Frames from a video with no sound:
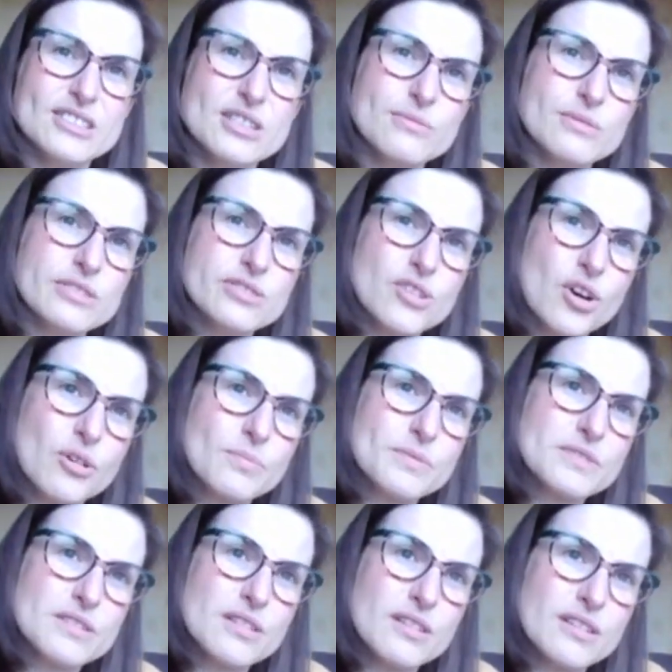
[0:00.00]
to
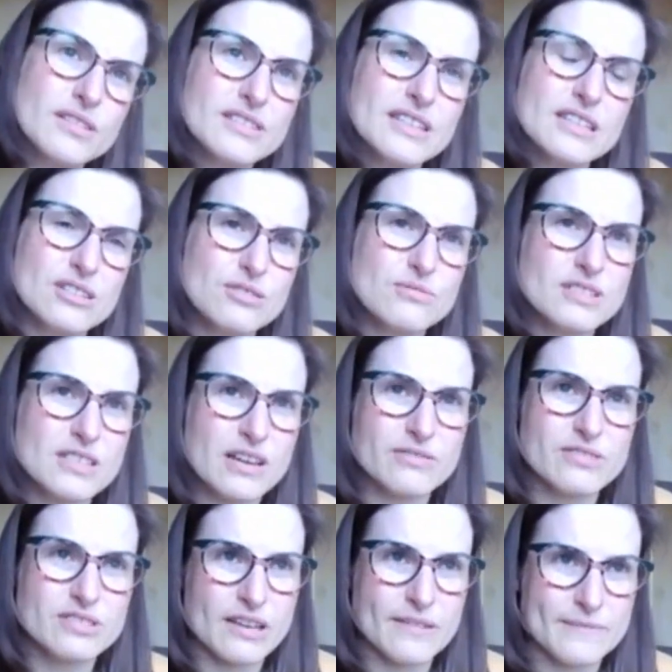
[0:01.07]
adopt digital
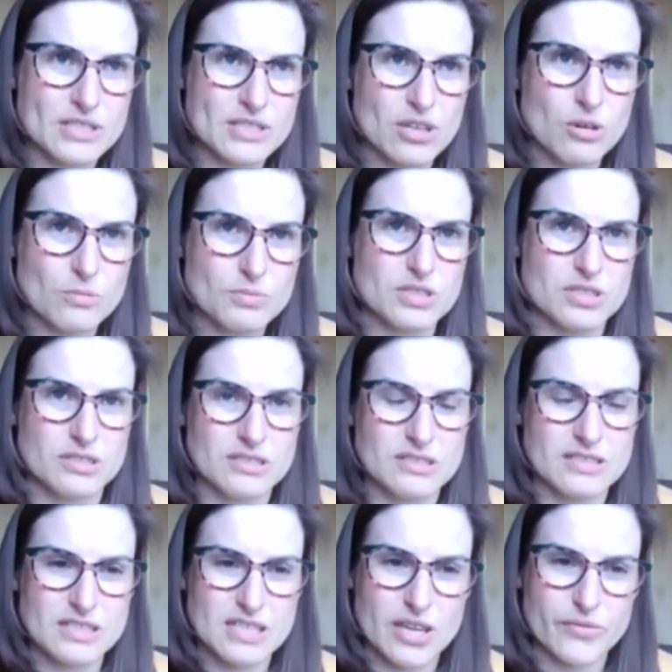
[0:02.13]
self-service
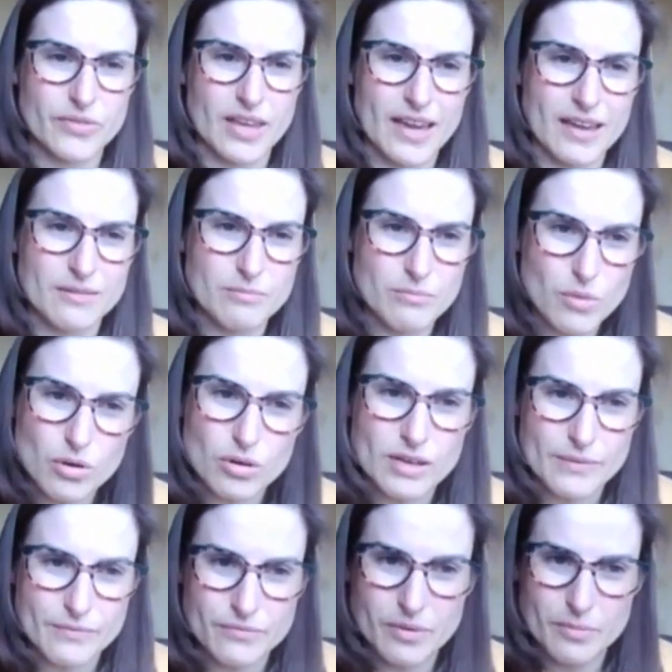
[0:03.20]
options if they had more
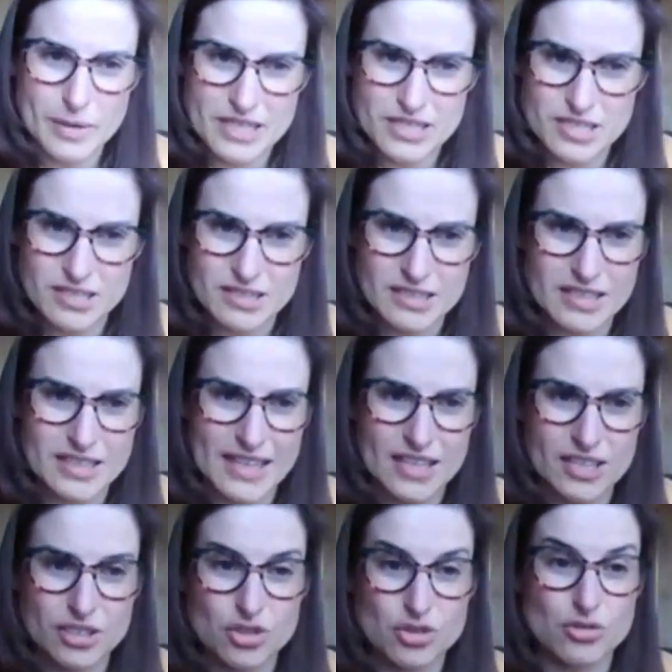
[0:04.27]
information that they
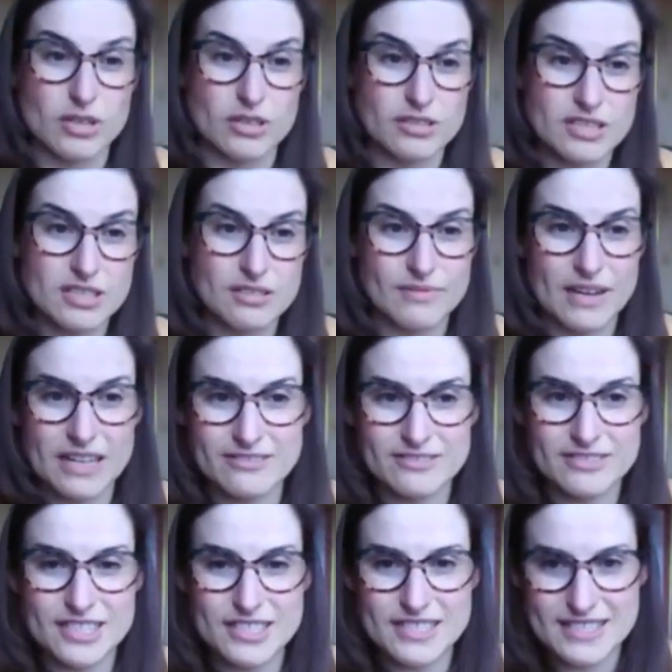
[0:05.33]
could trust
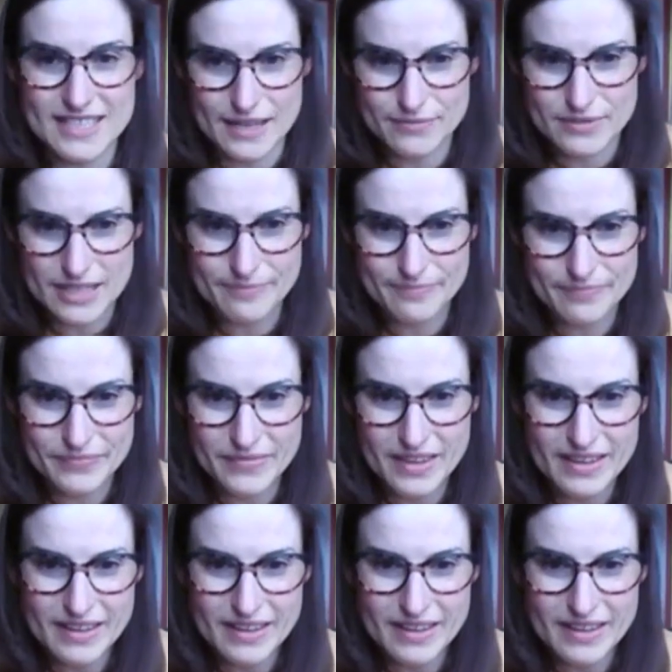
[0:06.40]
around safety.